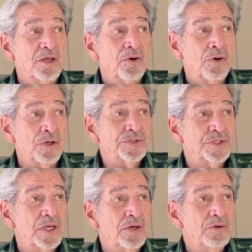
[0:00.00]

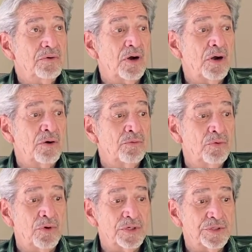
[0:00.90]
Also, our
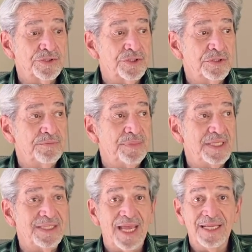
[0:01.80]
water shouldn't be
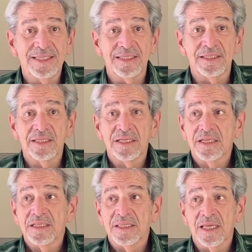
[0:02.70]
tainted
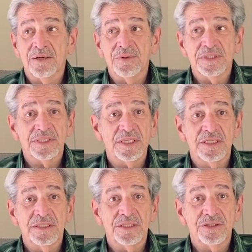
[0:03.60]
like we see
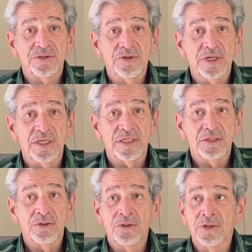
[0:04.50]
in Detroit
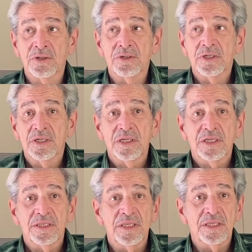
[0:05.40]
or
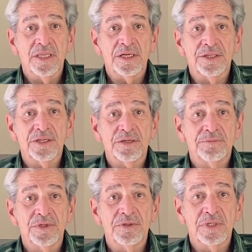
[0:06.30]
that other
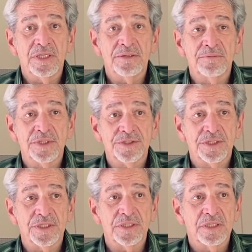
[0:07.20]
community in
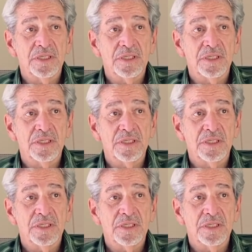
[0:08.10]
Michigan